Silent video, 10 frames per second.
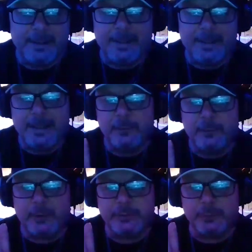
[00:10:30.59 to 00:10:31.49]

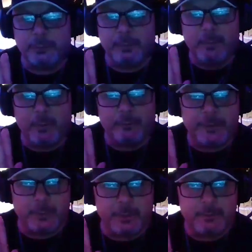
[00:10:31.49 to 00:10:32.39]
who's also a remote
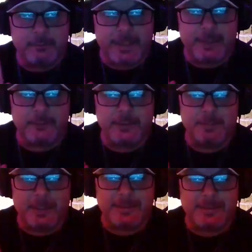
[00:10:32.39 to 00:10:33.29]
viewer, and
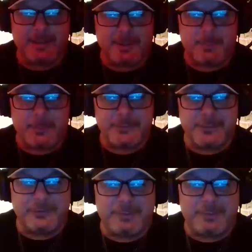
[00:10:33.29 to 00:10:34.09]
she's my talent person.